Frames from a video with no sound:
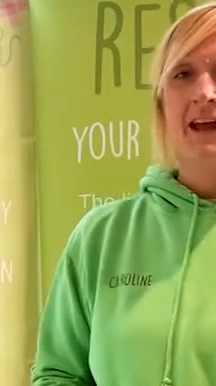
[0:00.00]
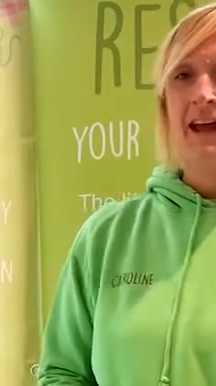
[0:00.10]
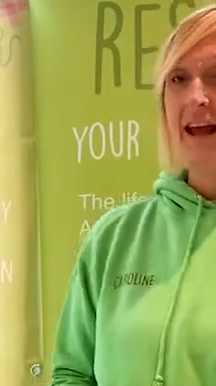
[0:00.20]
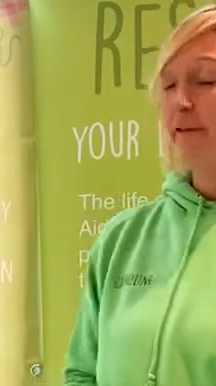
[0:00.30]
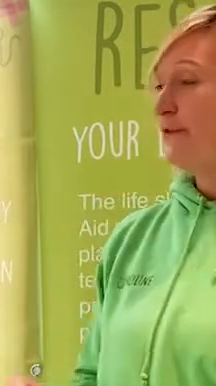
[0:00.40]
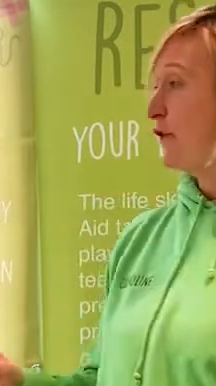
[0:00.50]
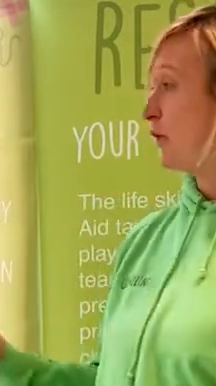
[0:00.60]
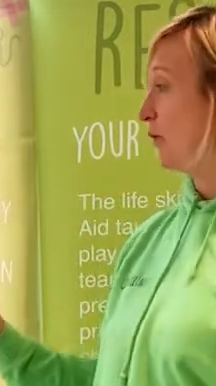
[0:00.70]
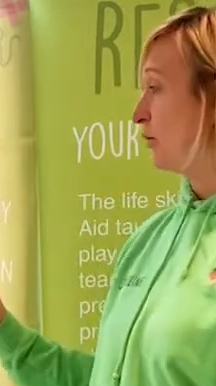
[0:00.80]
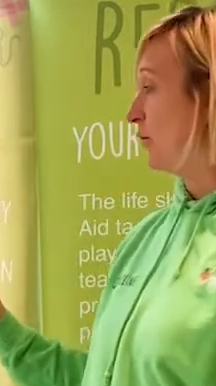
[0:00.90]
If
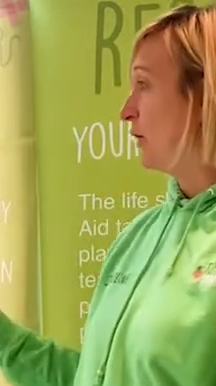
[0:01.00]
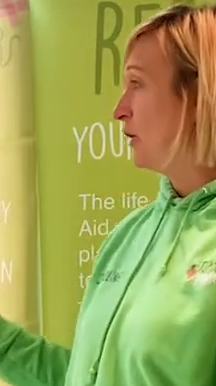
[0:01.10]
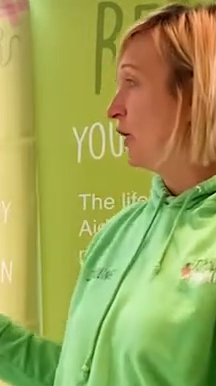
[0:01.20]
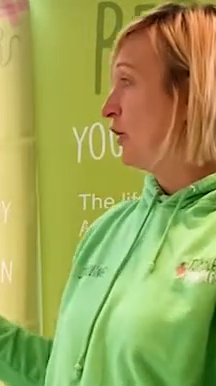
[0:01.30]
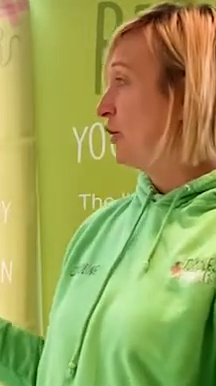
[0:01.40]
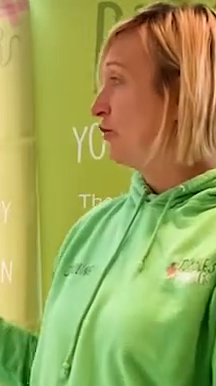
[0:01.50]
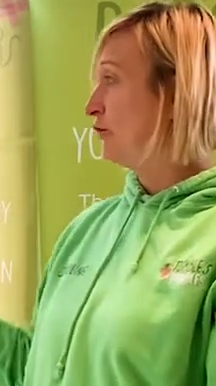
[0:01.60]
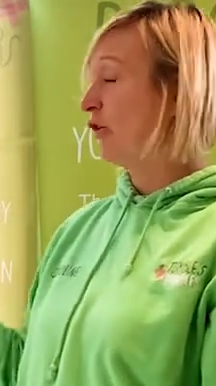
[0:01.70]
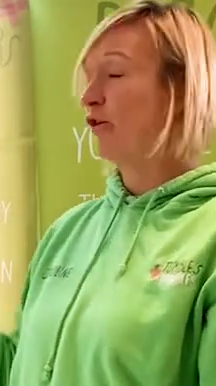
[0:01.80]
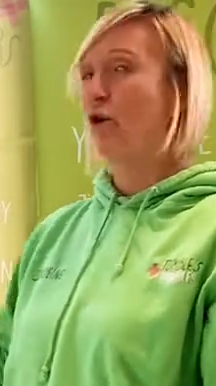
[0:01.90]
you
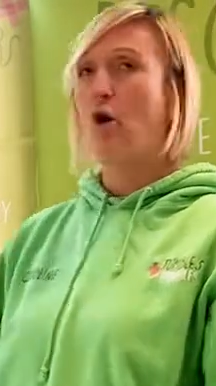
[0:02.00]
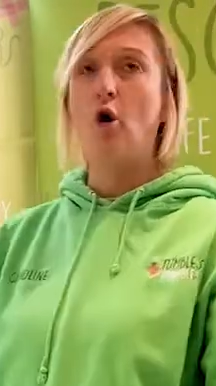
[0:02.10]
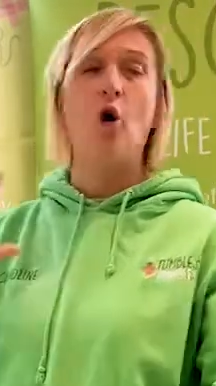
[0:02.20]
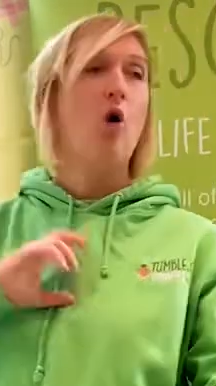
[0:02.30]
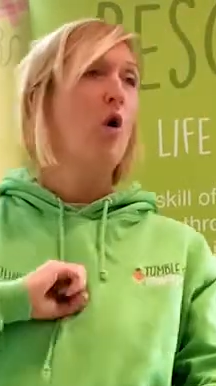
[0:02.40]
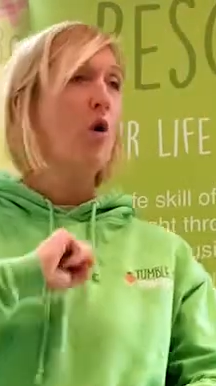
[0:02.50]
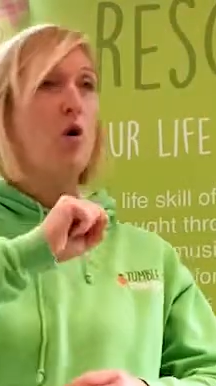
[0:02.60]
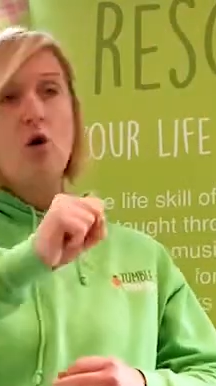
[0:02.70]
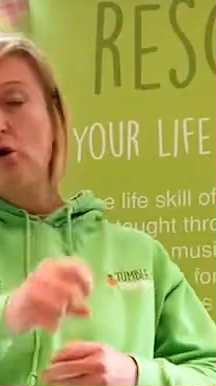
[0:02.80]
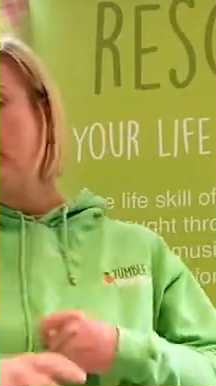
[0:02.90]
took
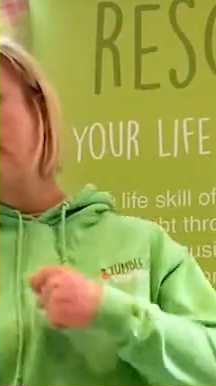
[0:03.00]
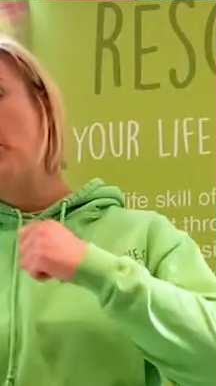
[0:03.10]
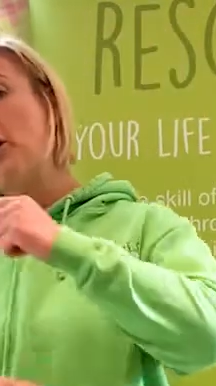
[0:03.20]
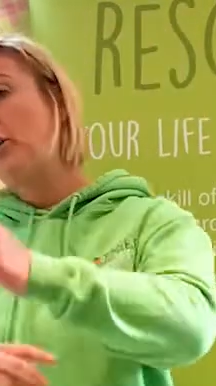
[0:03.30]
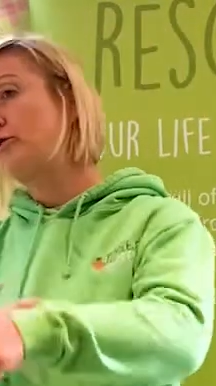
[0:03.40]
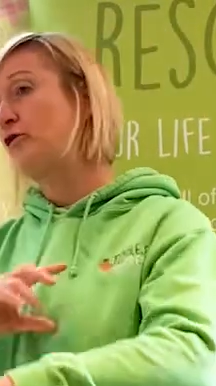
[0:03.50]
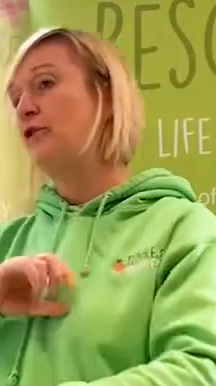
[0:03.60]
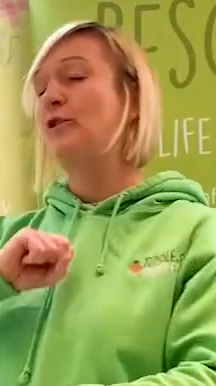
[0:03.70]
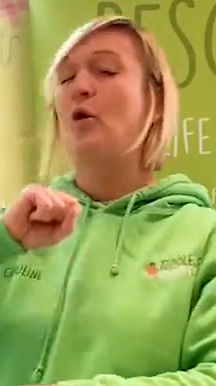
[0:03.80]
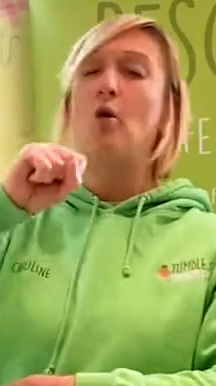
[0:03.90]
all of the
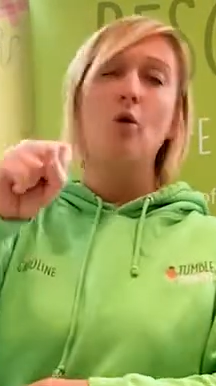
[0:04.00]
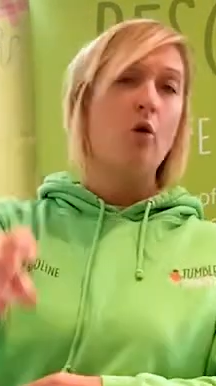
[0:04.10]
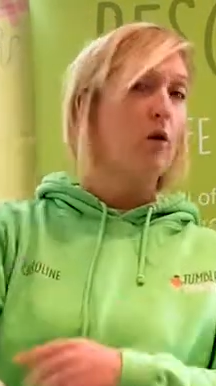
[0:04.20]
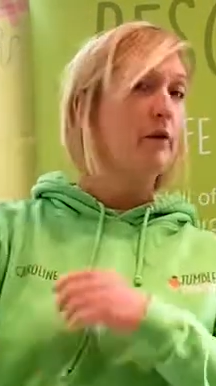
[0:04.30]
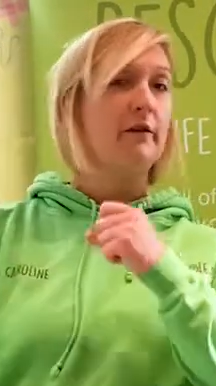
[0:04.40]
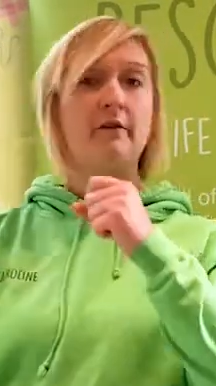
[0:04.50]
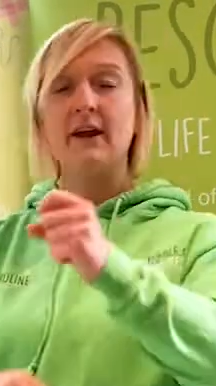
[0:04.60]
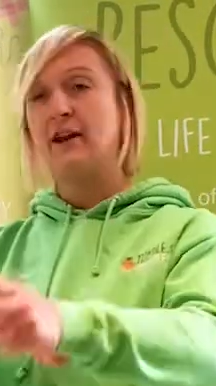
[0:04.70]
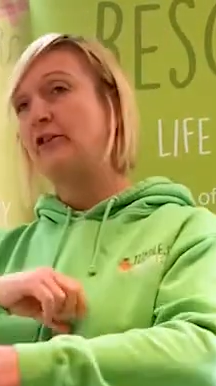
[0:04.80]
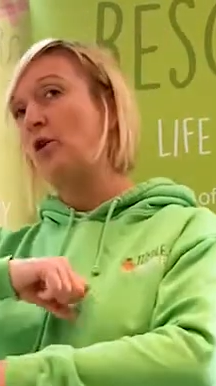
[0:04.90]
arteries and all of the
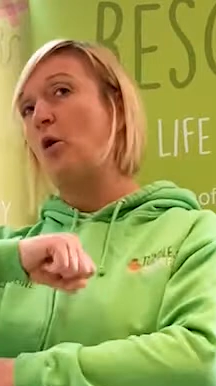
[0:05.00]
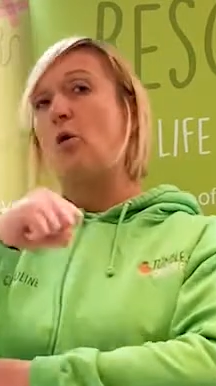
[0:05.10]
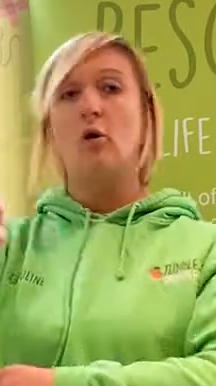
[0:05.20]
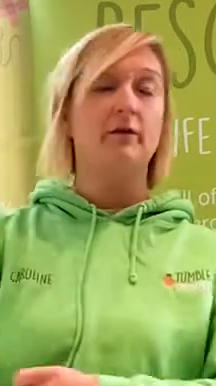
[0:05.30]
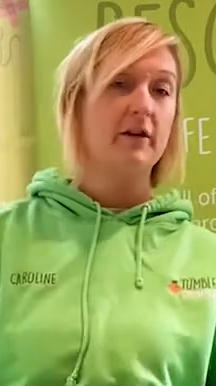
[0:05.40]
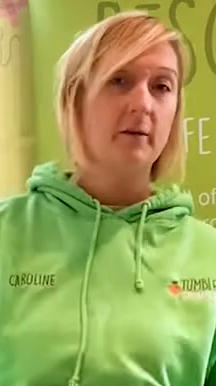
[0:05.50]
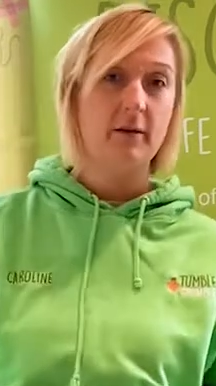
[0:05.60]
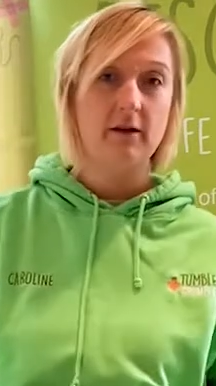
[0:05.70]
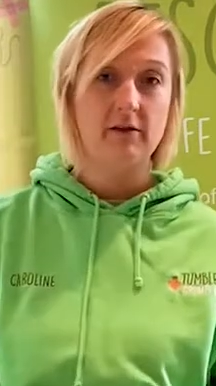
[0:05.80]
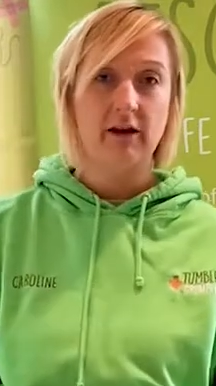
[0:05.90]
veins and all of the
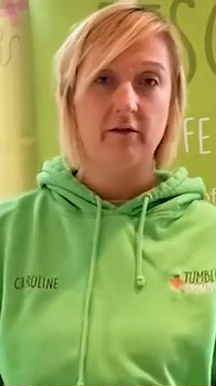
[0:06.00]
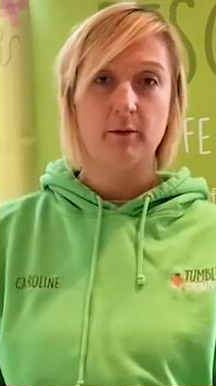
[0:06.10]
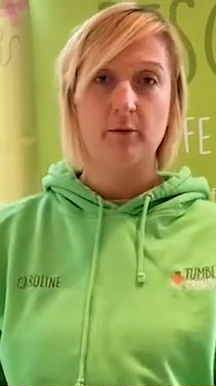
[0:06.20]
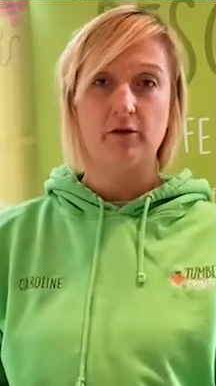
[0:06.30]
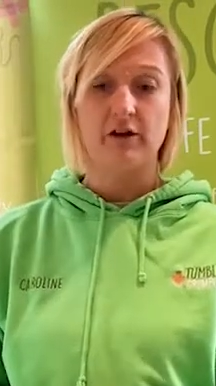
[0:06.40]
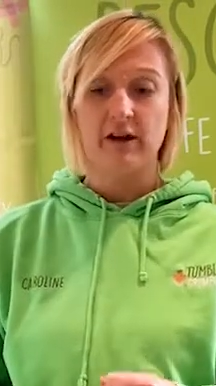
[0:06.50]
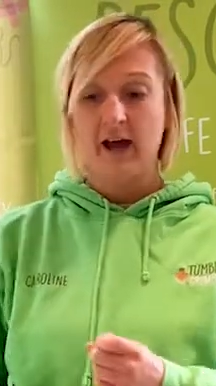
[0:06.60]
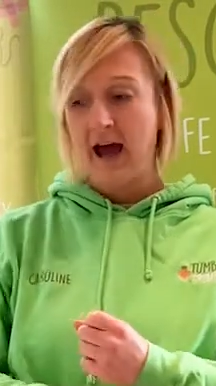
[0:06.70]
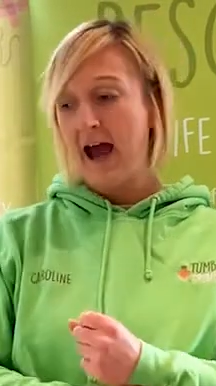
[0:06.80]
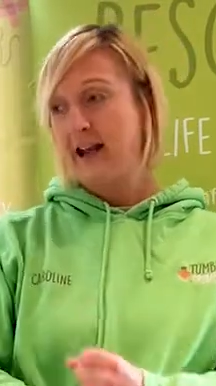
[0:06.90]
capillaries out of your body
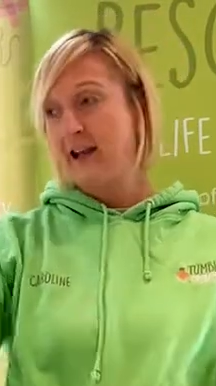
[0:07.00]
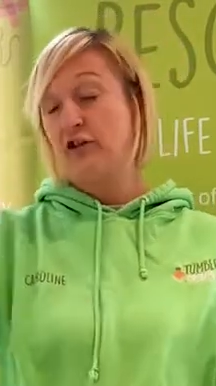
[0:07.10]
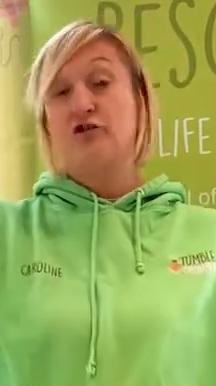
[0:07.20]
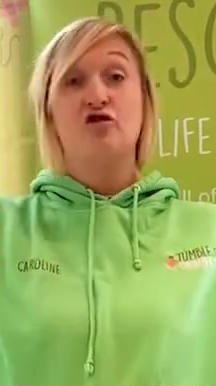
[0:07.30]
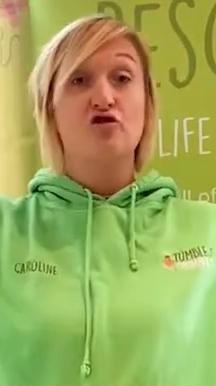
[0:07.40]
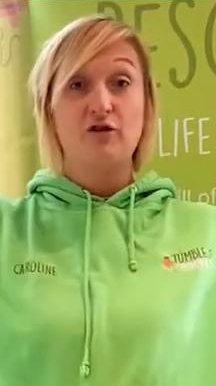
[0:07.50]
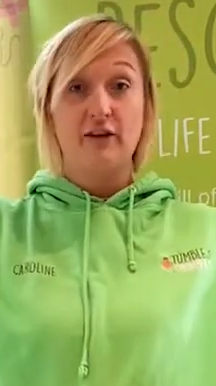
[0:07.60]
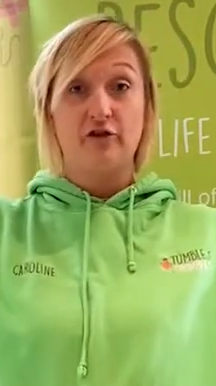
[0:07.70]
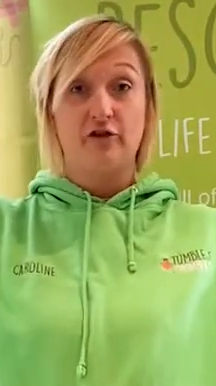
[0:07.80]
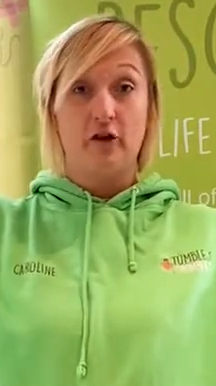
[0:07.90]
and you
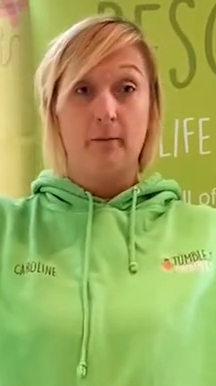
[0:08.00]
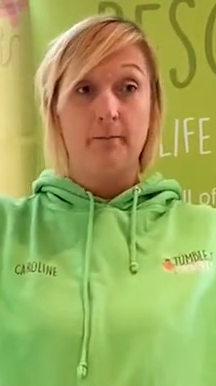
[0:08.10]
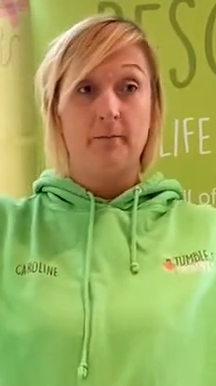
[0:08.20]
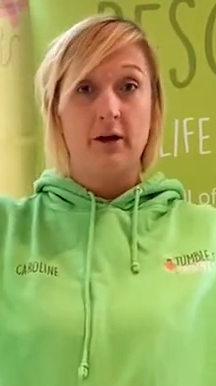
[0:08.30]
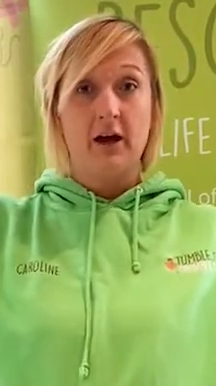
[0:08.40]
stretched them,